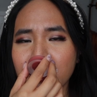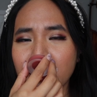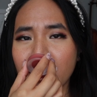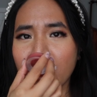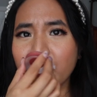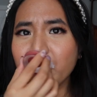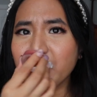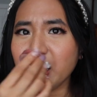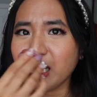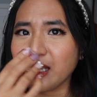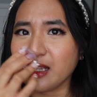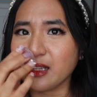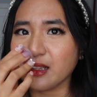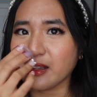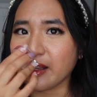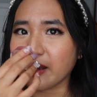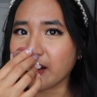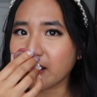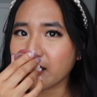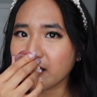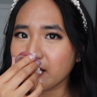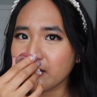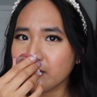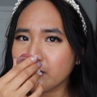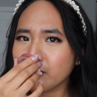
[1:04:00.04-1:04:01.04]
yummy,
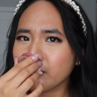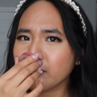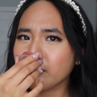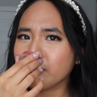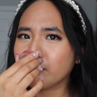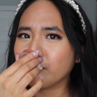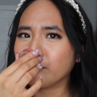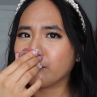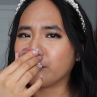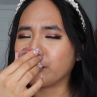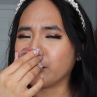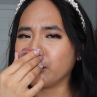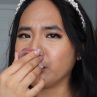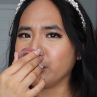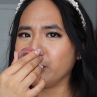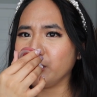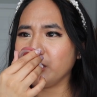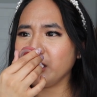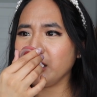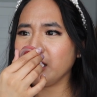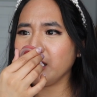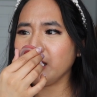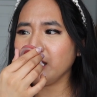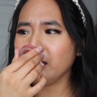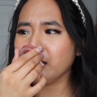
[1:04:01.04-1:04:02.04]
like
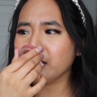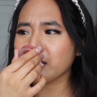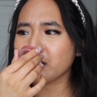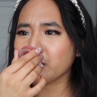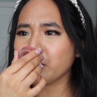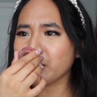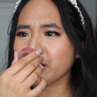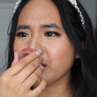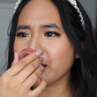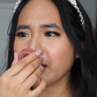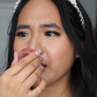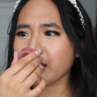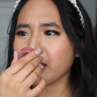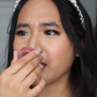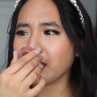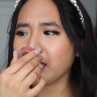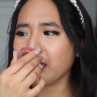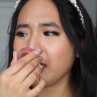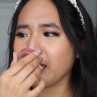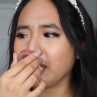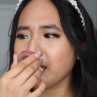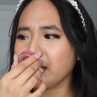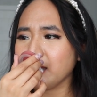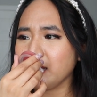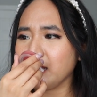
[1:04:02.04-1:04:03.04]
fruity. It smells like a
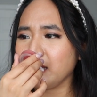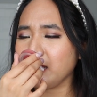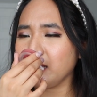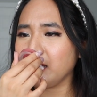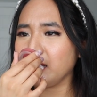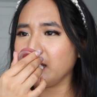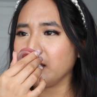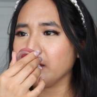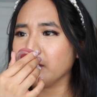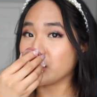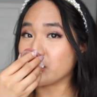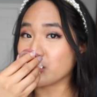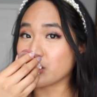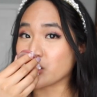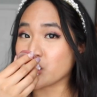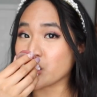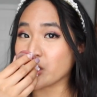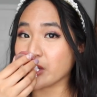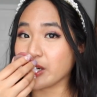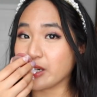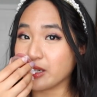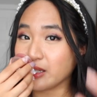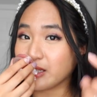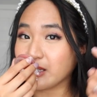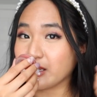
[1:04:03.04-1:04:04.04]
candy. It's
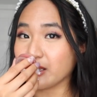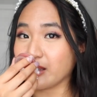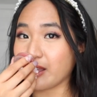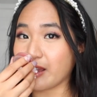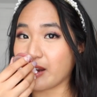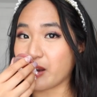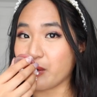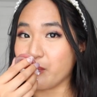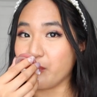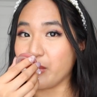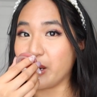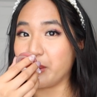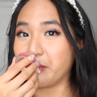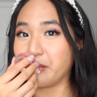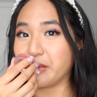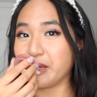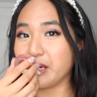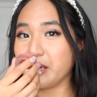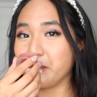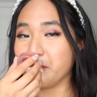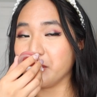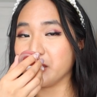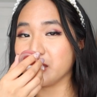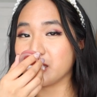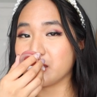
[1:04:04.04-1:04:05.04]
triggering like a
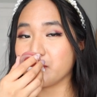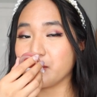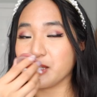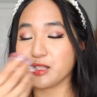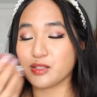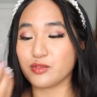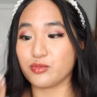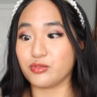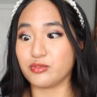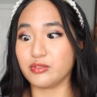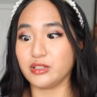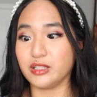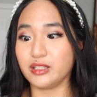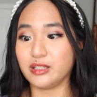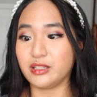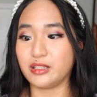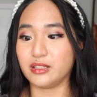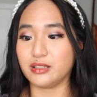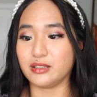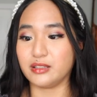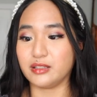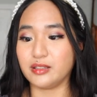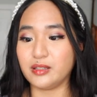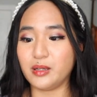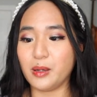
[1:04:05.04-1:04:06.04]
memory, but it smells really
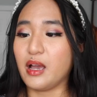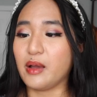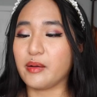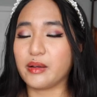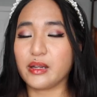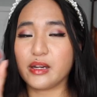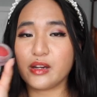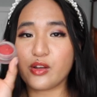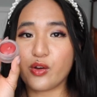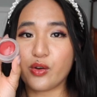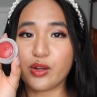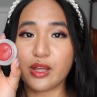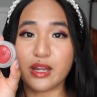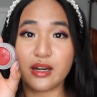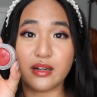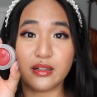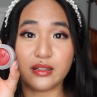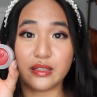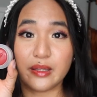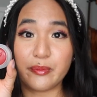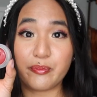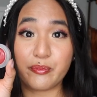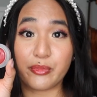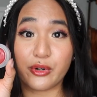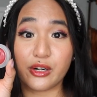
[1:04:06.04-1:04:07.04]
good. I'm gonna go get a
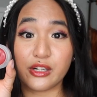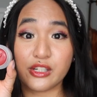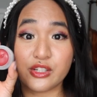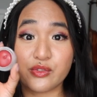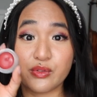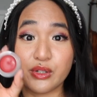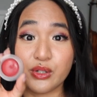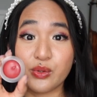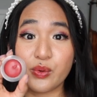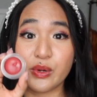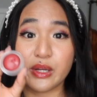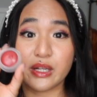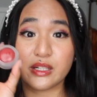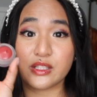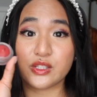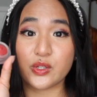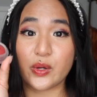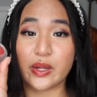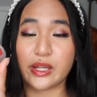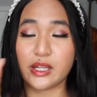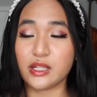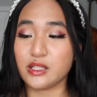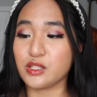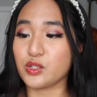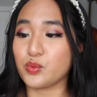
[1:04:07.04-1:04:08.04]
lip brush real quick so
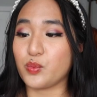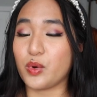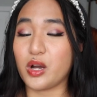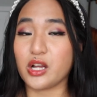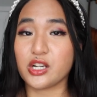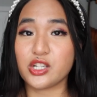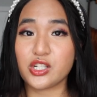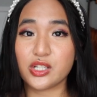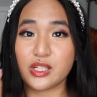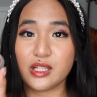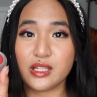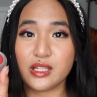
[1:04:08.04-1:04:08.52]
I can swatch